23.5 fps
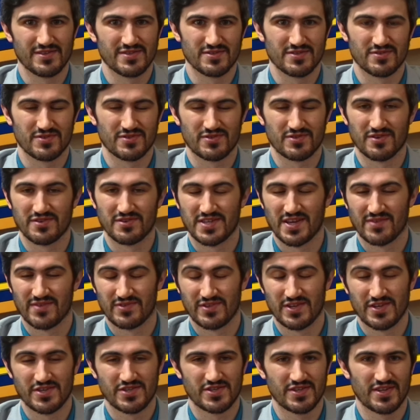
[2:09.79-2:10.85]
There's certain
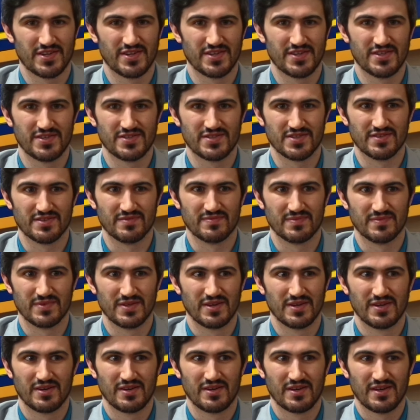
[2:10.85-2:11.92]
definitions and
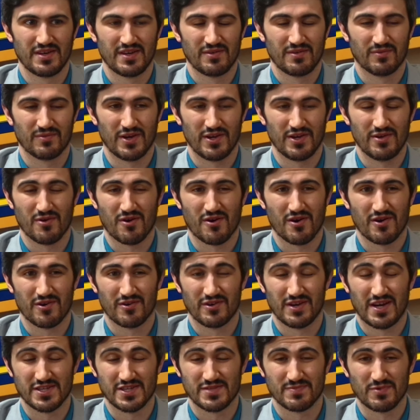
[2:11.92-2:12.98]
what you are or
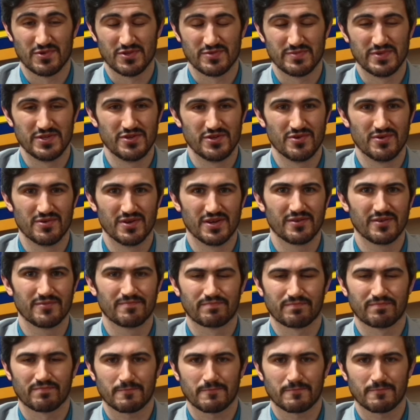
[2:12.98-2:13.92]
not supposed to be doing.